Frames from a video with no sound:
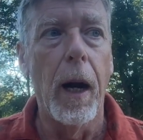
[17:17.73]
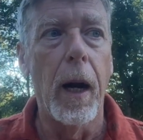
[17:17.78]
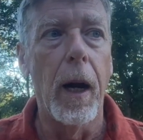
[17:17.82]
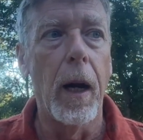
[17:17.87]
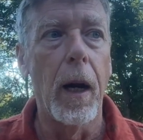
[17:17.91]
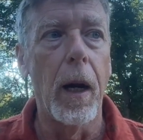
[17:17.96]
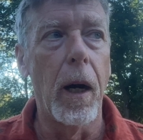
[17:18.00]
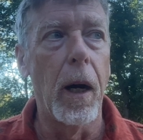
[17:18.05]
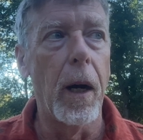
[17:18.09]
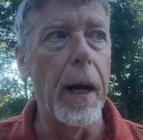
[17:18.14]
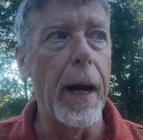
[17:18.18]

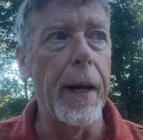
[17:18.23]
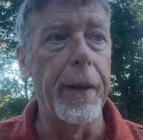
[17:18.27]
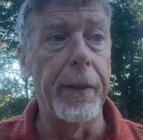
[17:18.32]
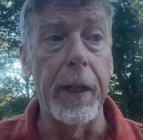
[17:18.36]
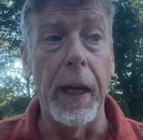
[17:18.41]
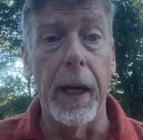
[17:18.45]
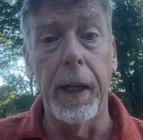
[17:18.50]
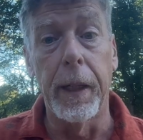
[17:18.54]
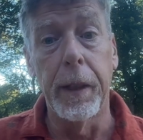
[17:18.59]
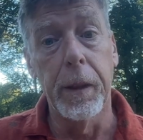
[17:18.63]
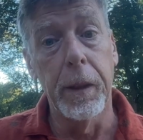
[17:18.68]
And
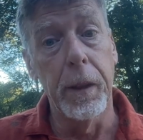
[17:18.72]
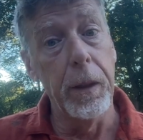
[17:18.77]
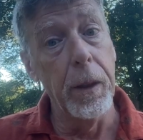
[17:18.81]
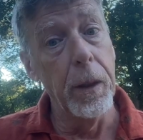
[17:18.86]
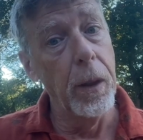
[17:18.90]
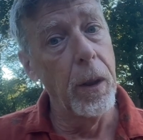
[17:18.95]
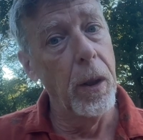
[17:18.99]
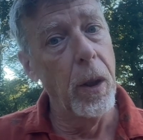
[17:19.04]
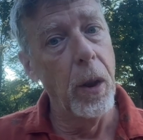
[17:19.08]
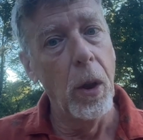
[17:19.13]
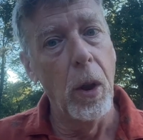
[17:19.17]
then,
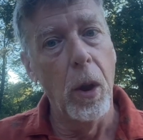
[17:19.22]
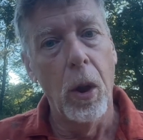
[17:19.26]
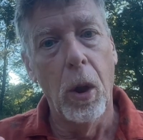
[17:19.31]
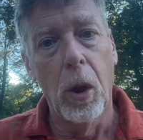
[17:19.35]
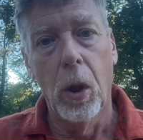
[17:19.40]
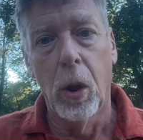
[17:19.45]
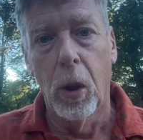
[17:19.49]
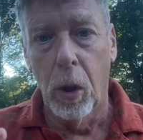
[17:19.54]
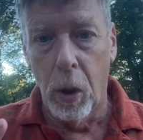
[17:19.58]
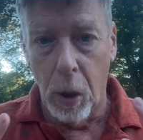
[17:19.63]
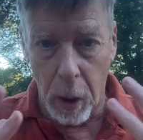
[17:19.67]

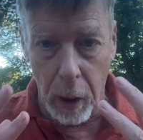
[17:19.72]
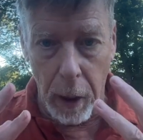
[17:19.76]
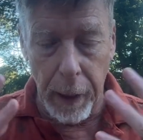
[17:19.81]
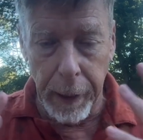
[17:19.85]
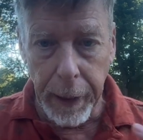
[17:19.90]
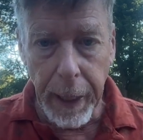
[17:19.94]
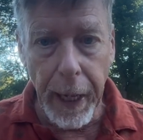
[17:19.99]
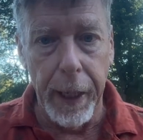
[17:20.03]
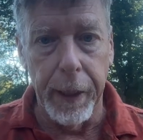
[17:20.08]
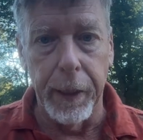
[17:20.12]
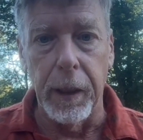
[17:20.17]

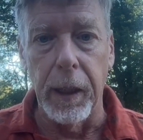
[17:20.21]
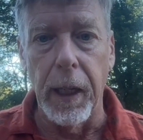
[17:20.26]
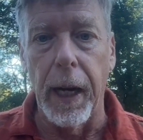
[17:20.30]
again,